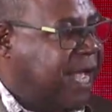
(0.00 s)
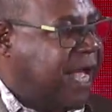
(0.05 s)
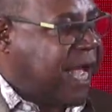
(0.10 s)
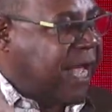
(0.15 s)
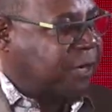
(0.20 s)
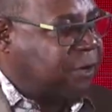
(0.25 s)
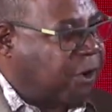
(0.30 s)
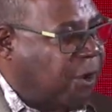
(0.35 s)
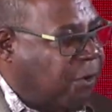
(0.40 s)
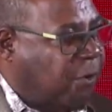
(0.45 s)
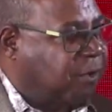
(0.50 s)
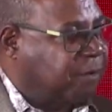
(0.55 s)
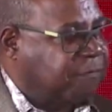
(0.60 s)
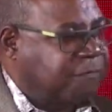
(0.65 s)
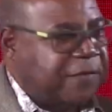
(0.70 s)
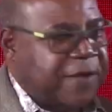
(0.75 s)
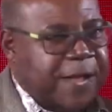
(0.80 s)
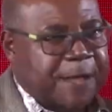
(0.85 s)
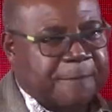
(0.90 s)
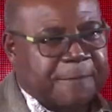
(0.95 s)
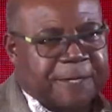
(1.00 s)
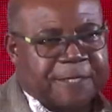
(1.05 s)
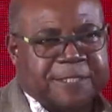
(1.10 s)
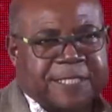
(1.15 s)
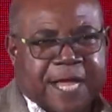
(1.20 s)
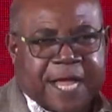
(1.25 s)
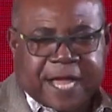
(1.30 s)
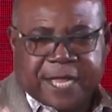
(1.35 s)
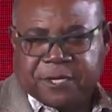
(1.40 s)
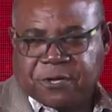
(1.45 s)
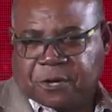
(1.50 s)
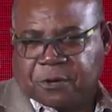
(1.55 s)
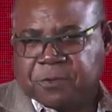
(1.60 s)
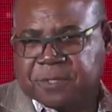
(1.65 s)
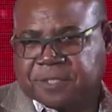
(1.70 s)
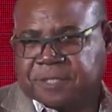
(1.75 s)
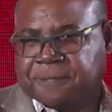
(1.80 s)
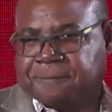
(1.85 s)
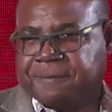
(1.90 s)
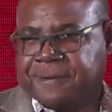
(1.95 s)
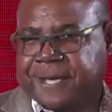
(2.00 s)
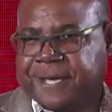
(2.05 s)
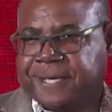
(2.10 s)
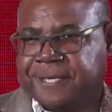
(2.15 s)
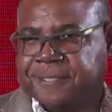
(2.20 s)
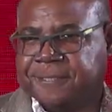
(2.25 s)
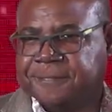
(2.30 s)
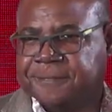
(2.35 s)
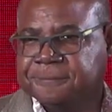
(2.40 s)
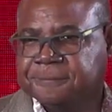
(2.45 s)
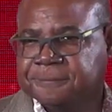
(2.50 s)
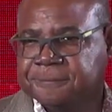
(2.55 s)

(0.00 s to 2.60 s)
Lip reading: and our farmers and our suppliers.